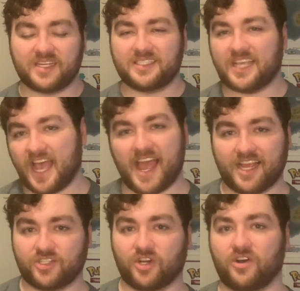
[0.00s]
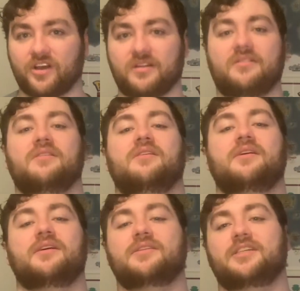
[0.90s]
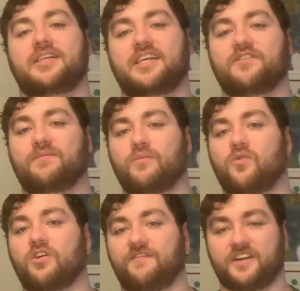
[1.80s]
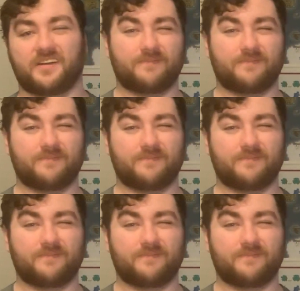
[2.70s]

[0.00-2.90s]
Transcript: tacked on to give more of an